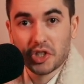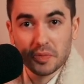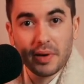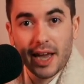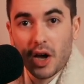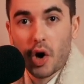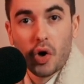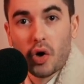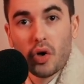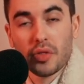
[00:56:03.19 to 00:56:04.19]
to pay
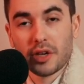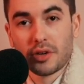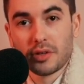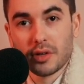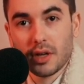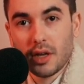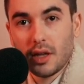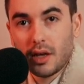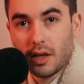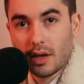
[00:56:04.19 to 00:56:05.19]
all their
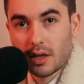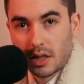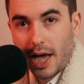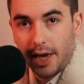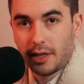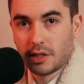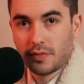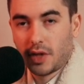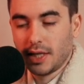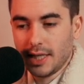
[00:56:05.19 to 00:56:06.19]
clients
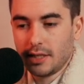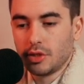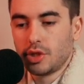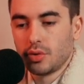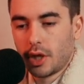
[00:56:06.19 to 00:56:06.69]
if they needed to.